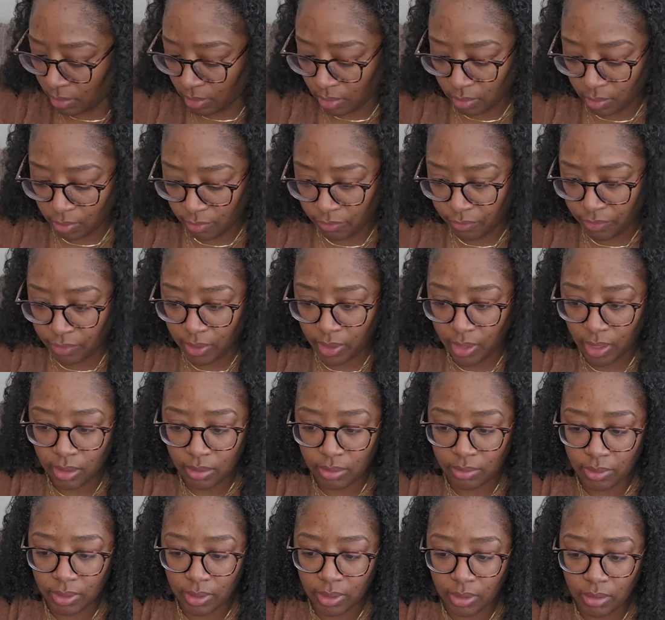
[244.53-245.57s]
Hopefully I
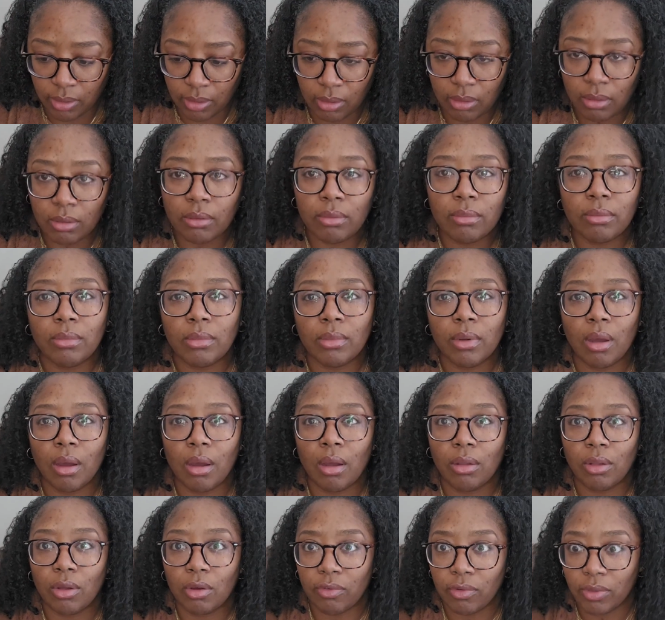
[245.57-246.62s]
don't get it
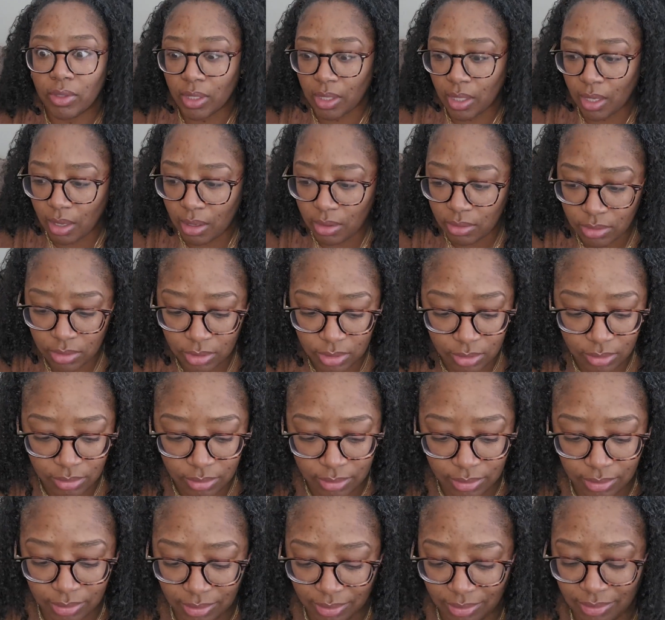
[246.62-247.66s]
all over the couch.
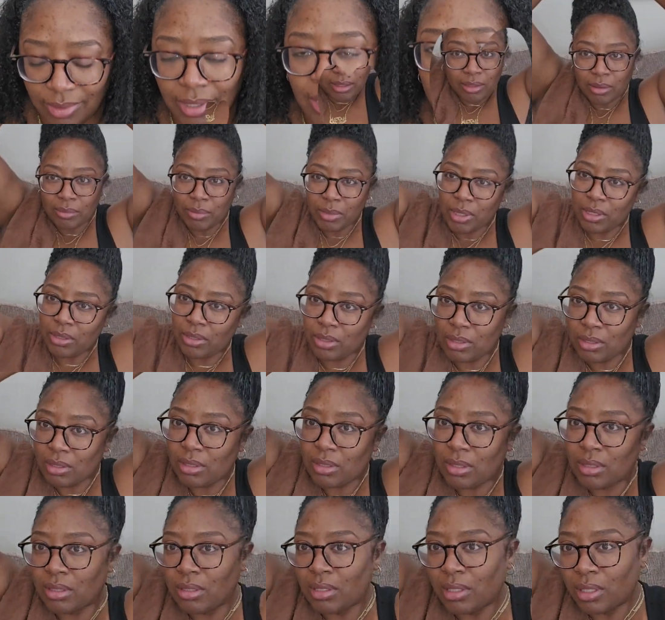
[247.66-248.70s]
And I'm gonna
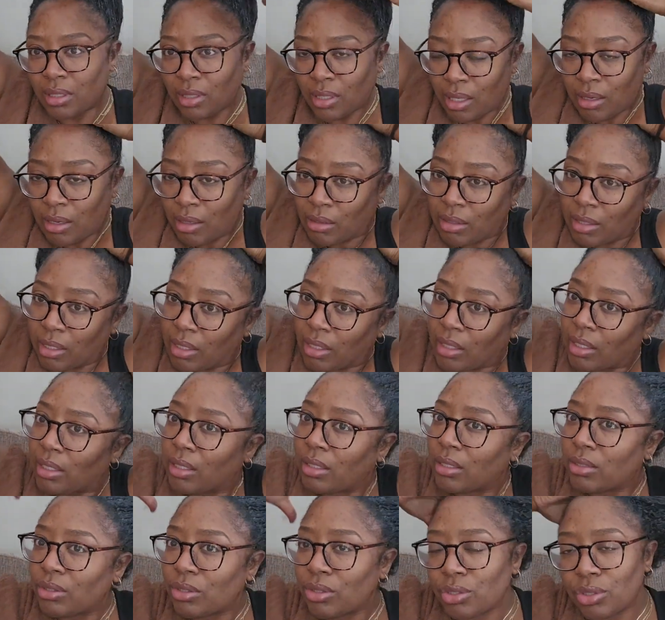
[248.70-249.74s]
just stick that on the
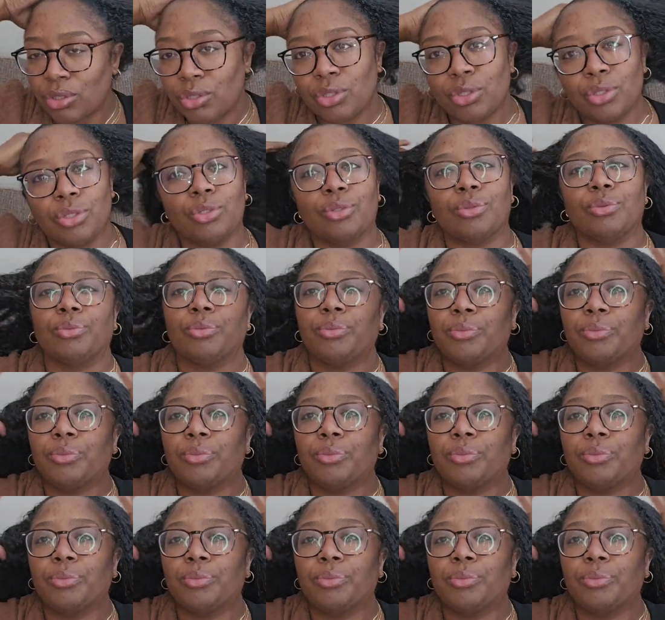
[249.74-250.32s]
ends too.